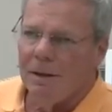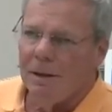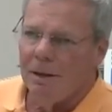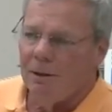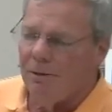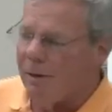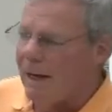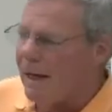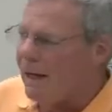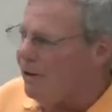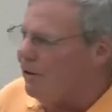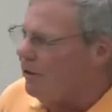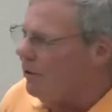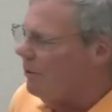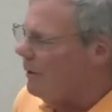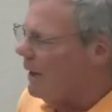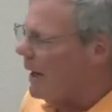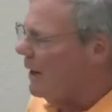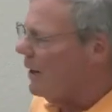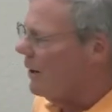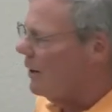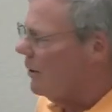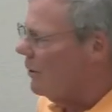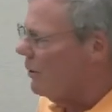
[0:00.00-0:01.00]
the advantage of
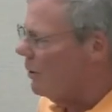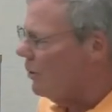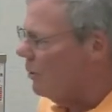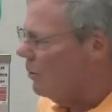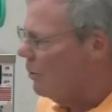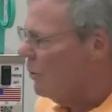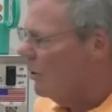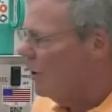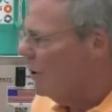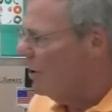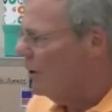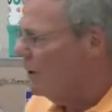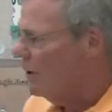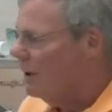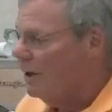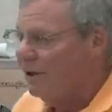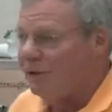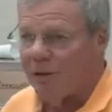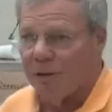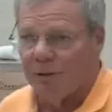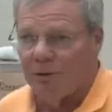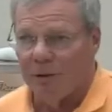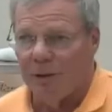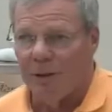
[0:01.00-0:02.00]
air or water?
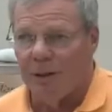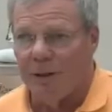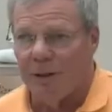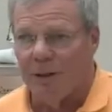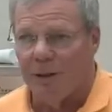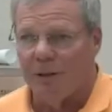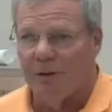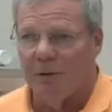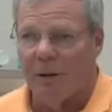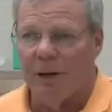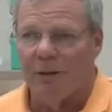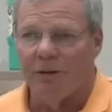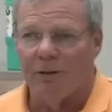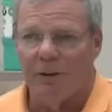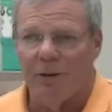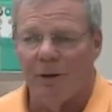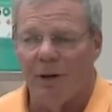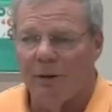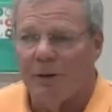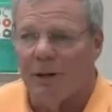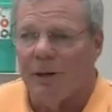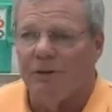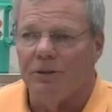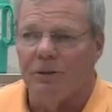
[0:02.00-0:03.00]
It's a really good question.
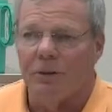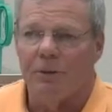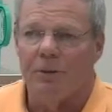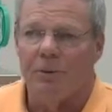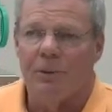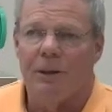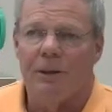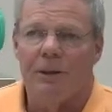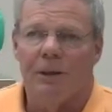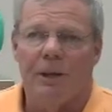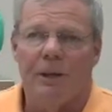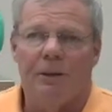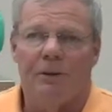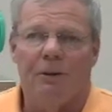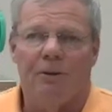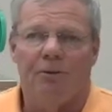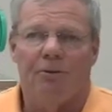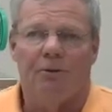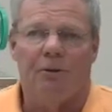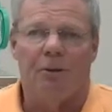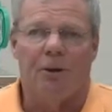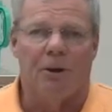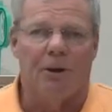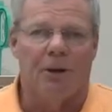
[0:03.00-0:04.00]
Okay, so we're here in
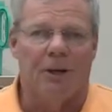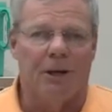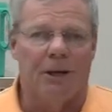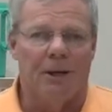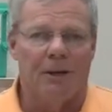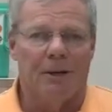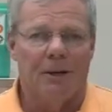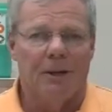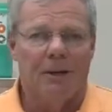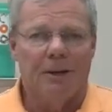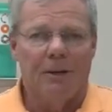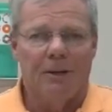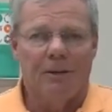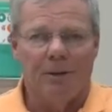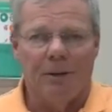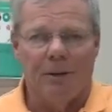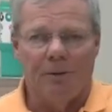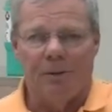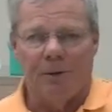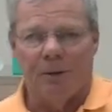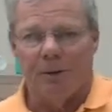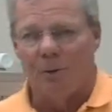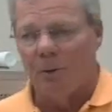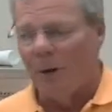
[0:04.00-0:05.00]
Florida,
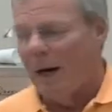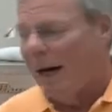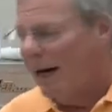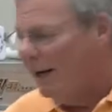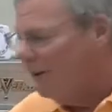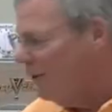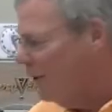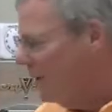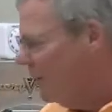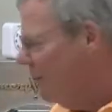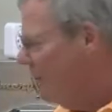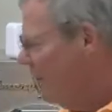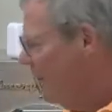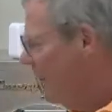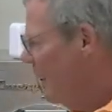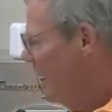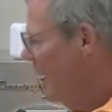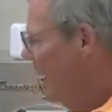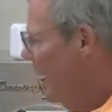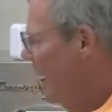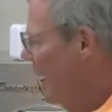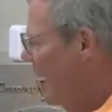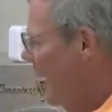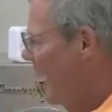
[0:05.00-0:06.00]
if you're watching,
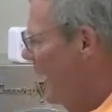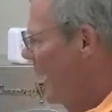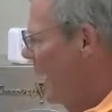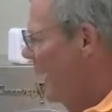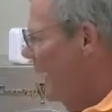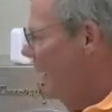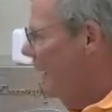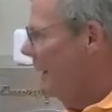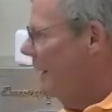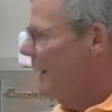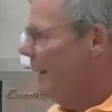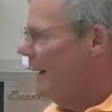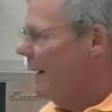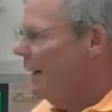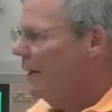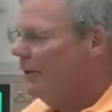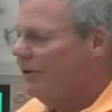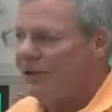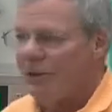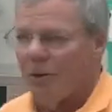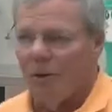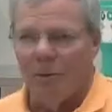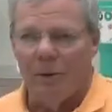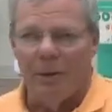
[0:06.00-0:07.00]
and uh,
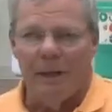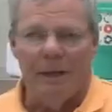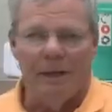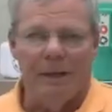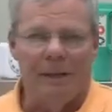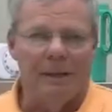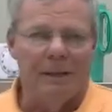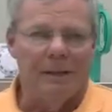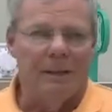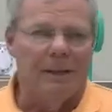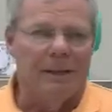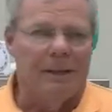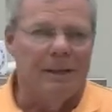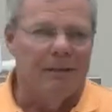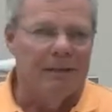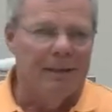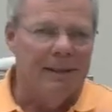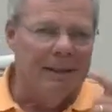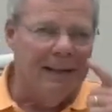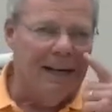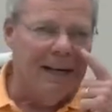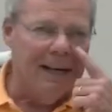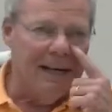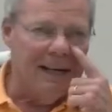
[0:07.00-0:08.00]
so we live
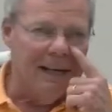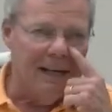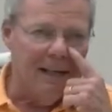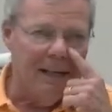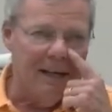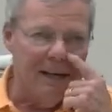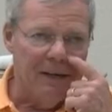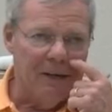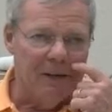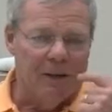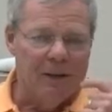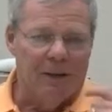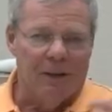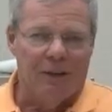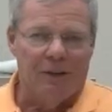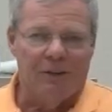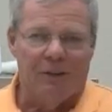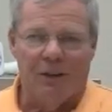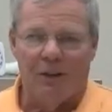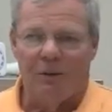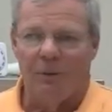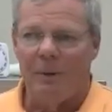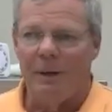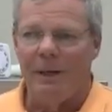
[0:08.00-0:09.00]
and die on air
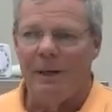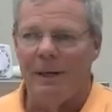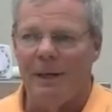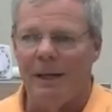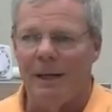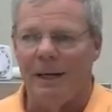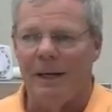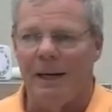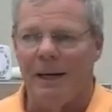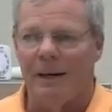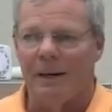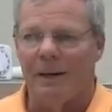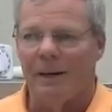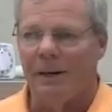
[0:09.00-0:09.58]
conditioning. We need air